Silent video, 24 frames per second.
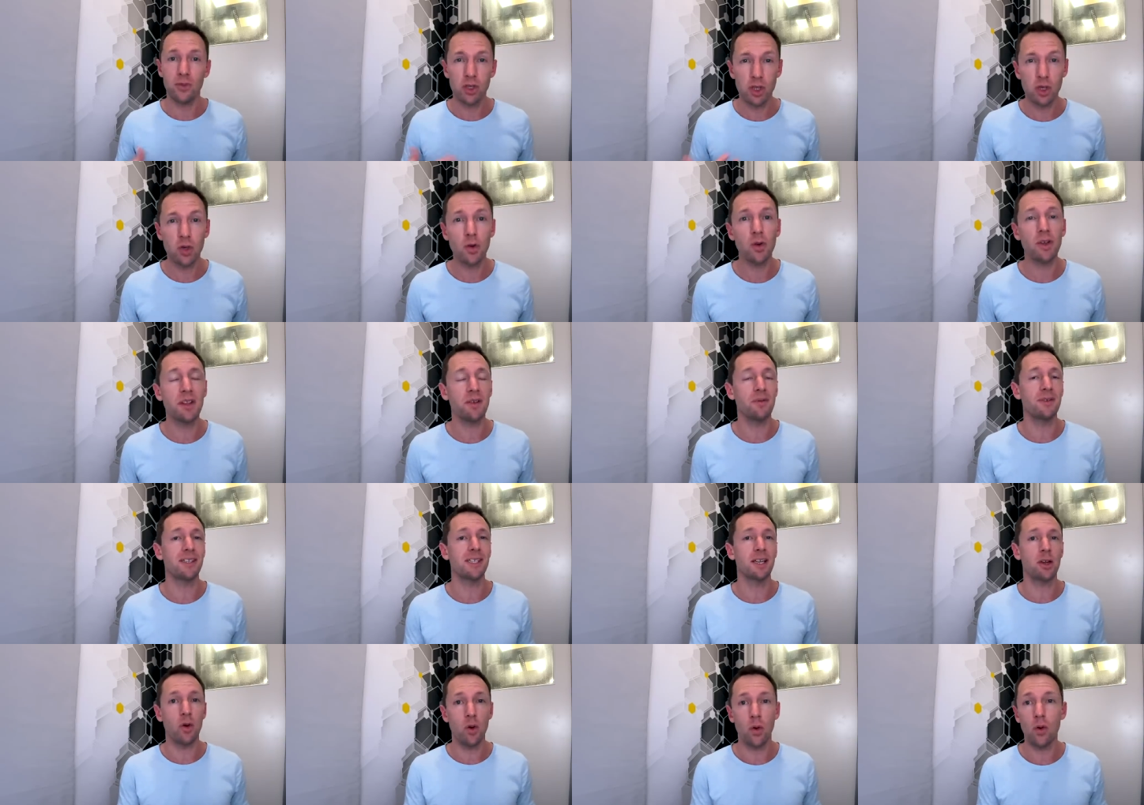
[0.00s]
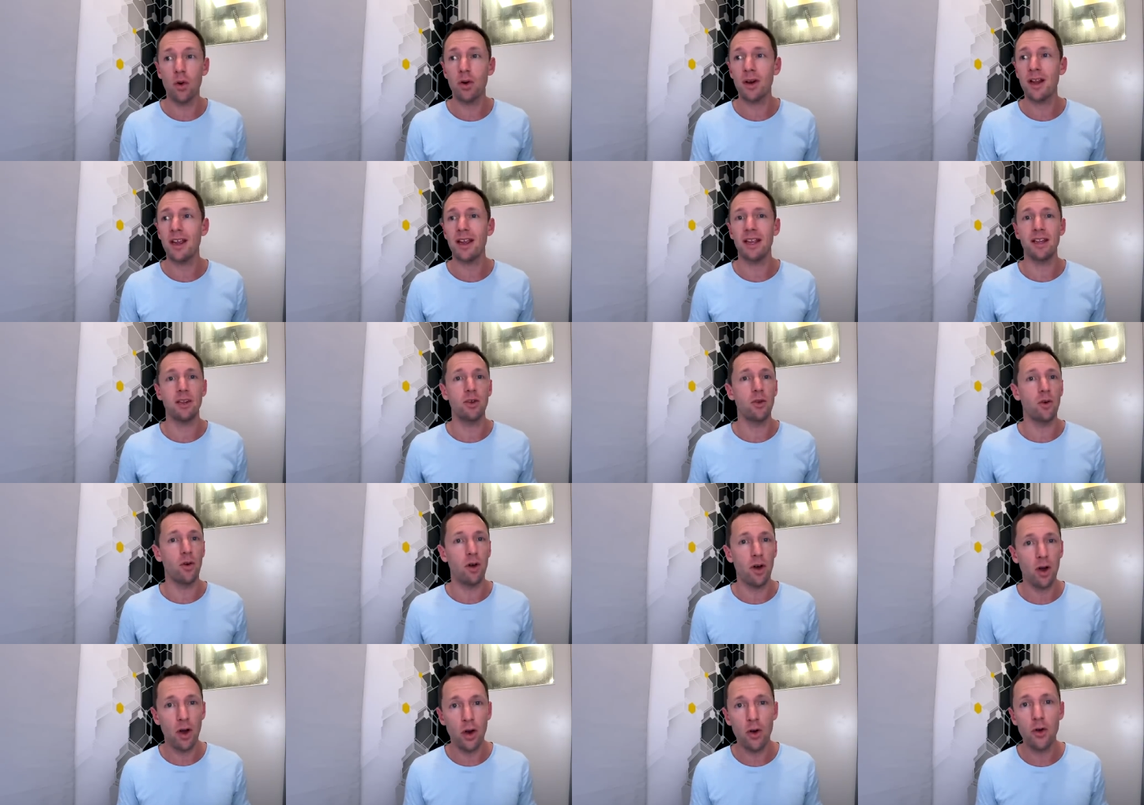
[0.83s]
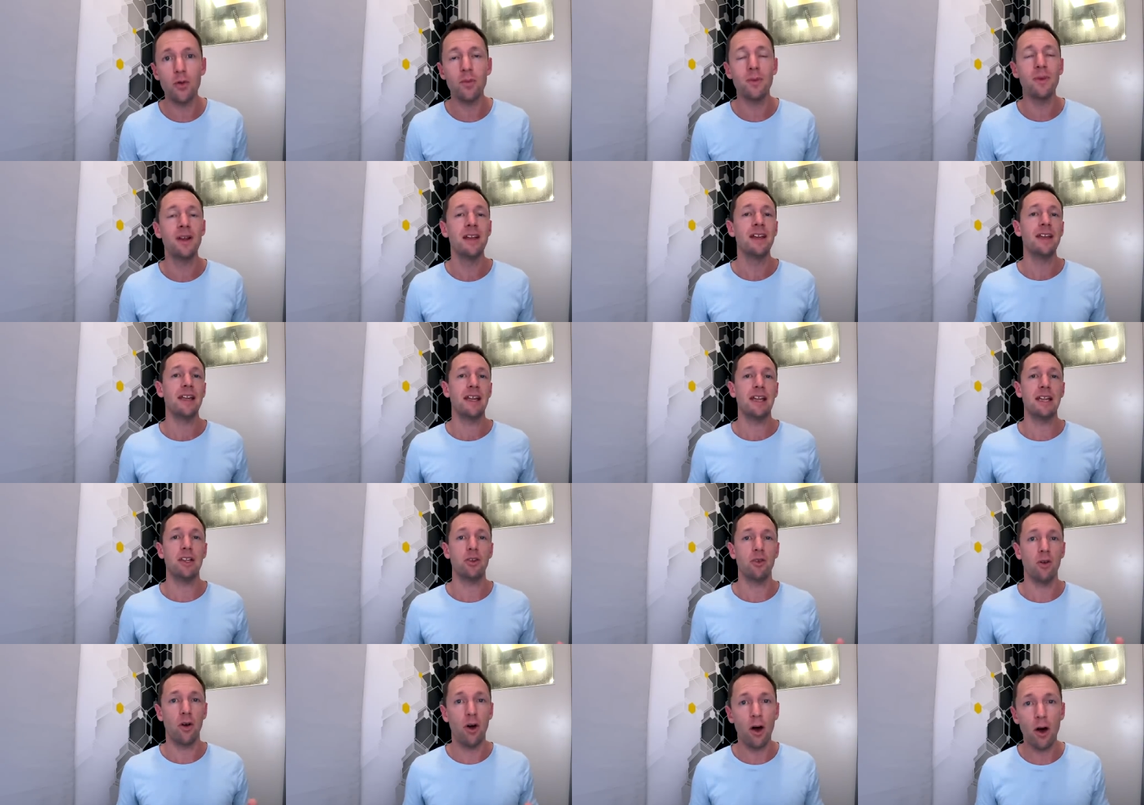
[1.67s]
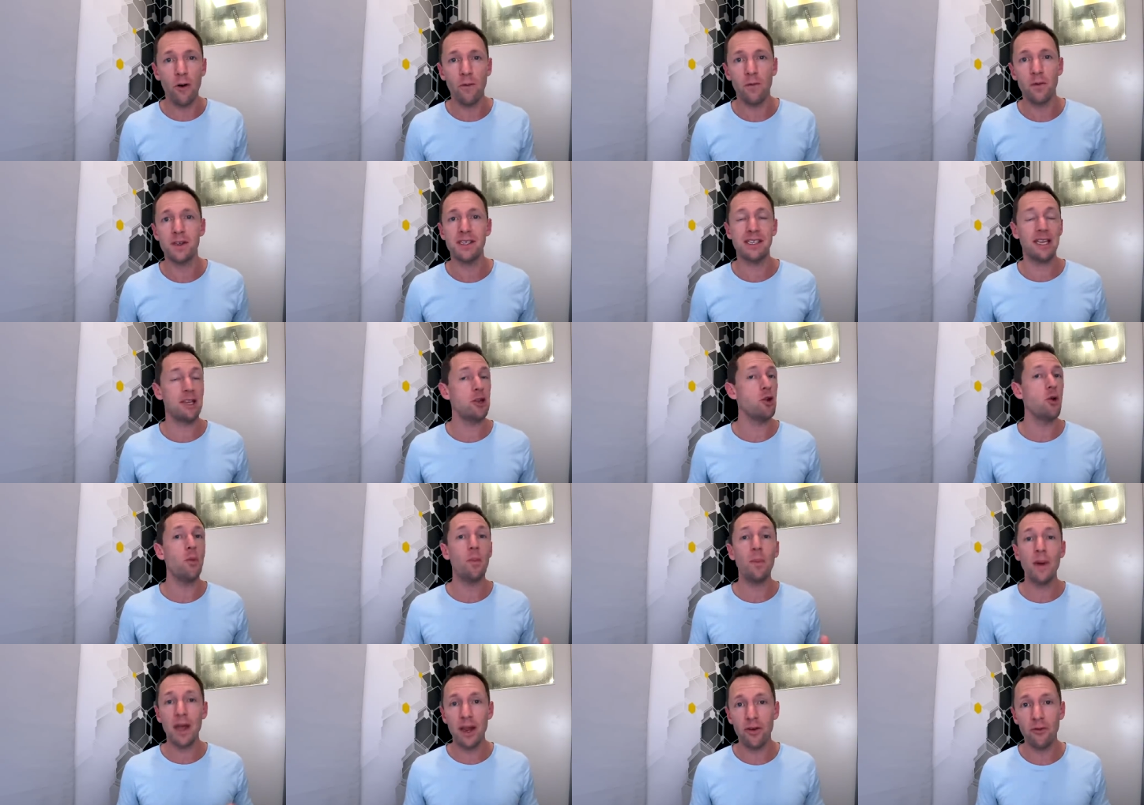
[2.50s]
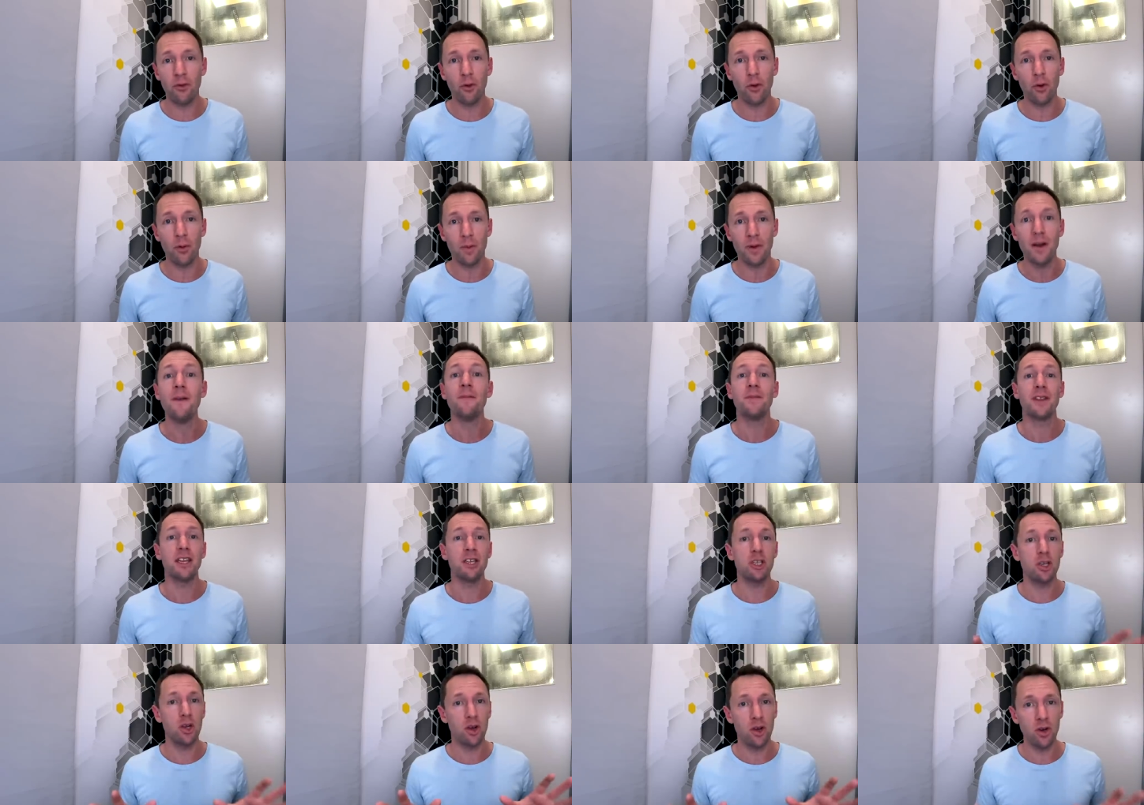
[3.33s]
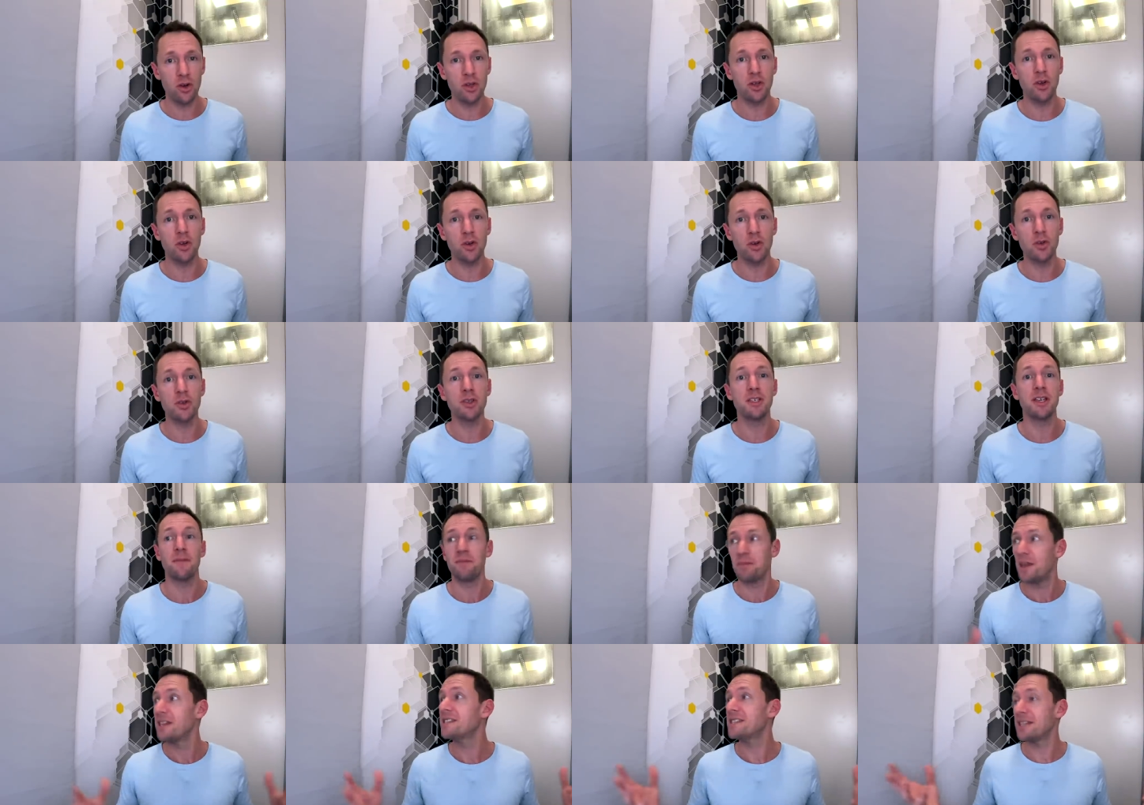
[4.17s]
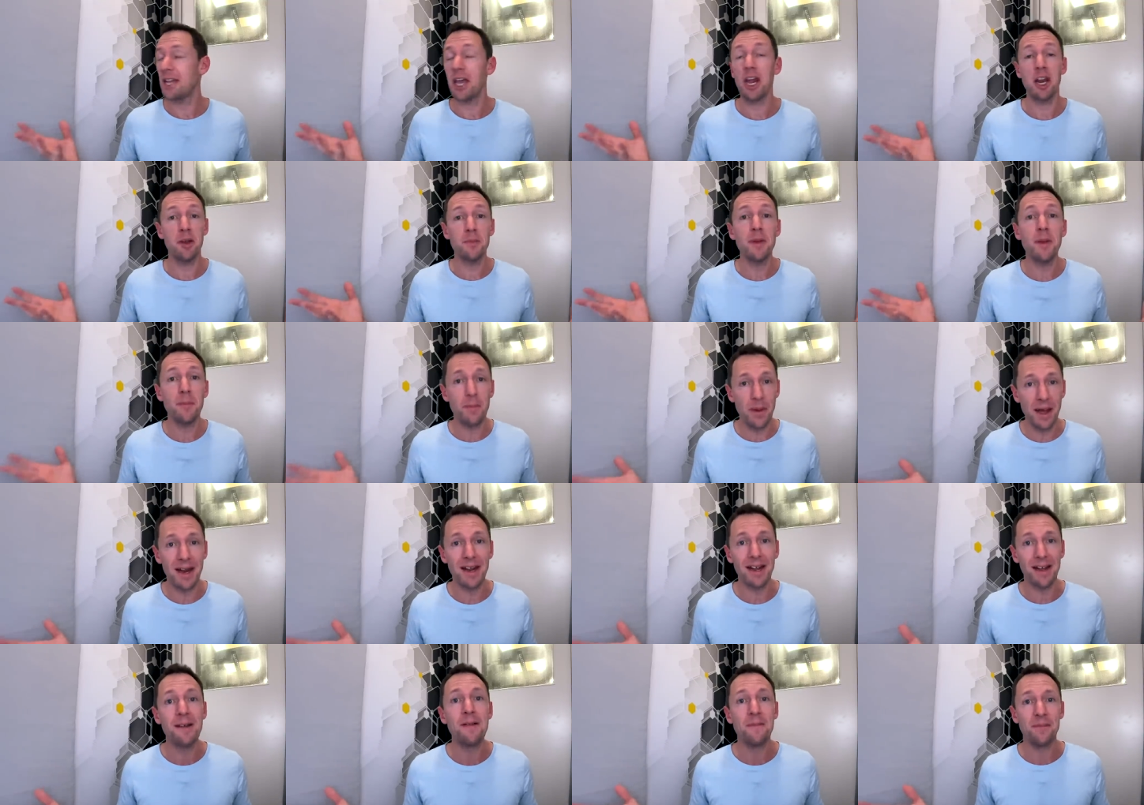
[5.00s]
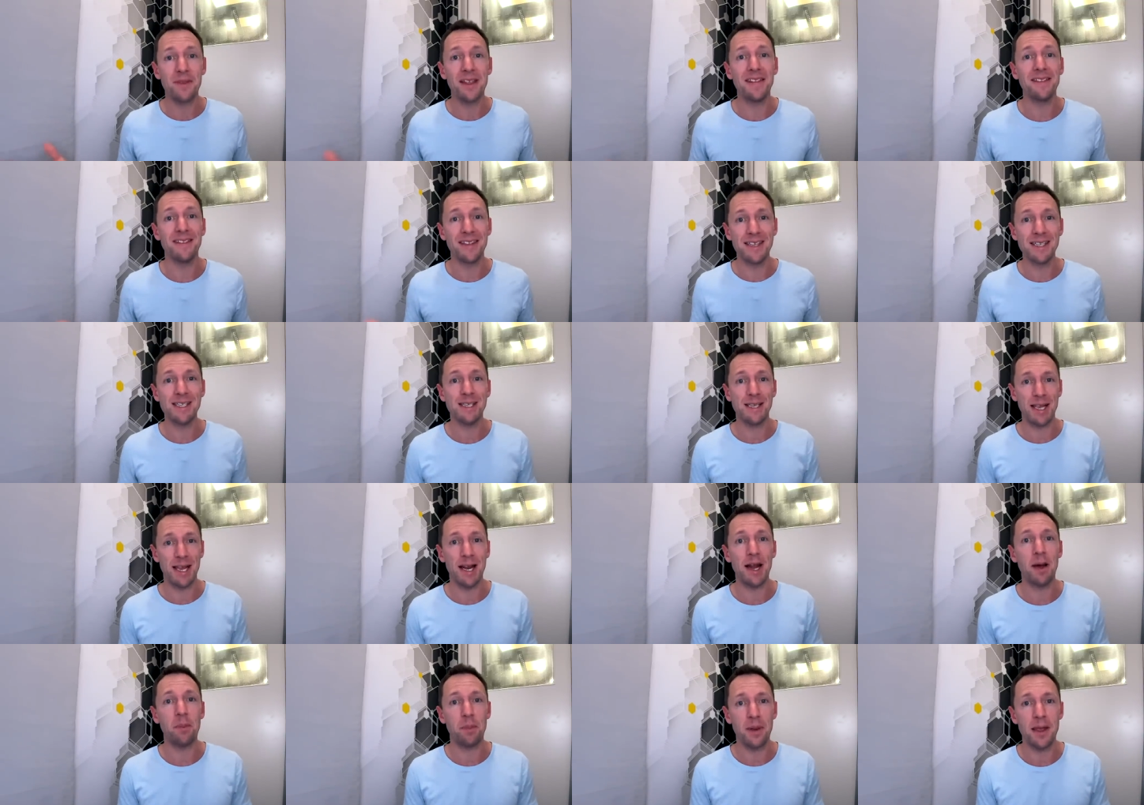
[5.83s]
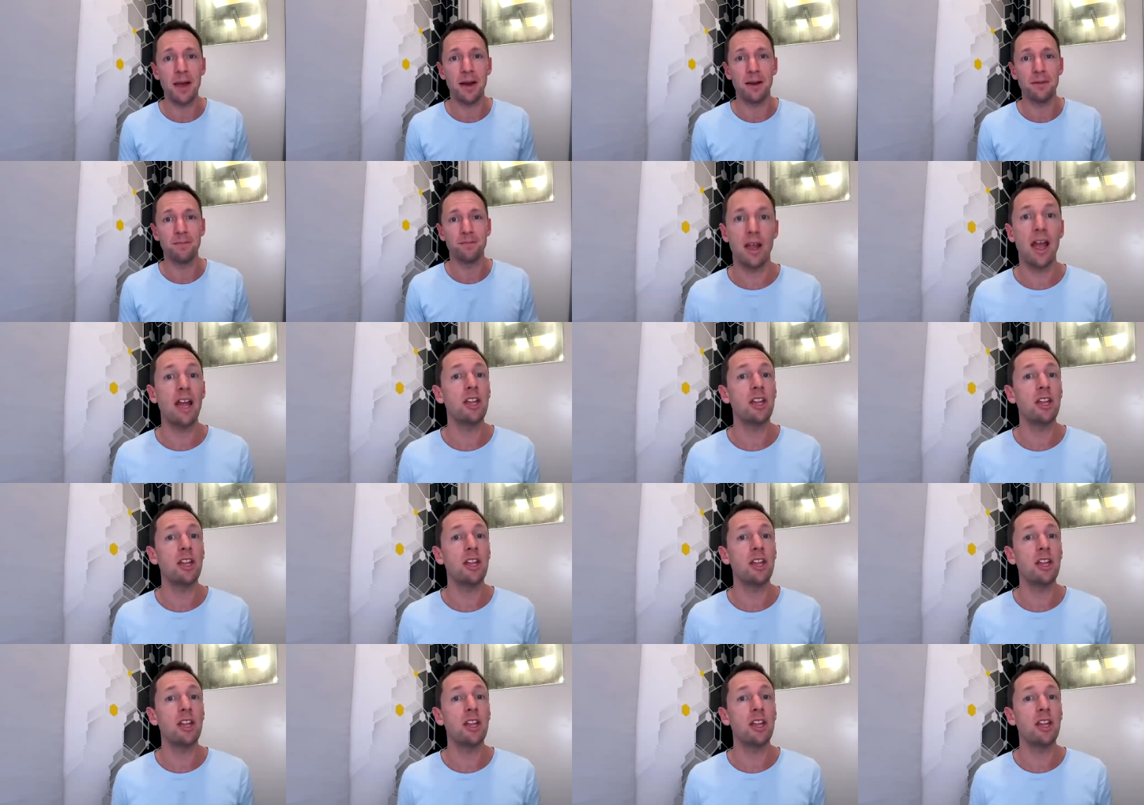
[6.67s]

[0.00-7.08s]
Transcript: I'm sure there is a corner in your home, in your office, in your bedroom that you could use that's gonna be better than this setup here.